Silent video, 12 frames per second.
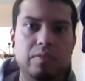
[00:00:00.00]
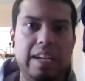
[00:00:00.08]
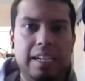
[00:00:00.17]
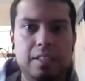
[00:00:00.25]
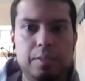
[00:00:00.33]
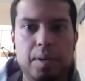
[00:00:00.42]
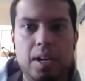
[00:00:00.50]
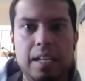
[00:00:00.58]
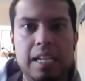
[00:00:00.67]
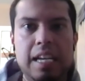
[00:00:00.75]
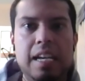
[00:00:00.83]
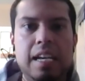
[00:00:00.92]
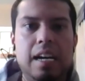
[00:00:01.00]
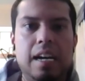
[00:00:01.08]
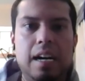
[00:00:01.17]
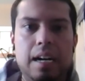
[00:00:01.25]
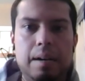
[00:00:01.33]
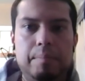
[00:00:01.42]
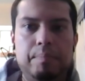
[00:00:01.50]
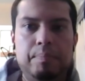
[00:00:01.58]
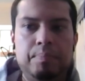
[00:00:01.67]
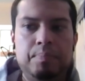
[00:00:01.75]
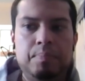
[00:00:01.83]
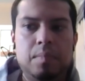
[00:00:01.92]
spot. Yeah.
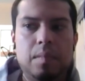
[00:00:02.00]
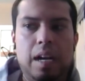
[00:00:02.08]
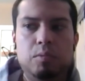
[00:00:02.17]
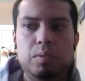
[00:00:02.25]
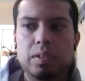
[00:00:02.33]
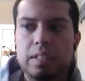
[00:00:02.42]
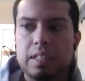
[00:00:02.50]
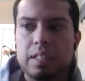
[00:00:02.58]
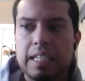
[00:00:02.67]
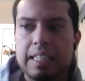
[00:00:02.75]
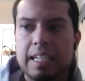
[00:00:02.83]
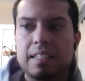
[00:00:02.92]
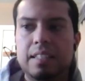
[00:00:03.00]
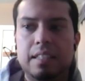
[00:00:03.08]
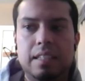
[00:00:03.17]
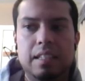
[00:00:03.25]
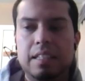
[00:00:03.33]
I really think that's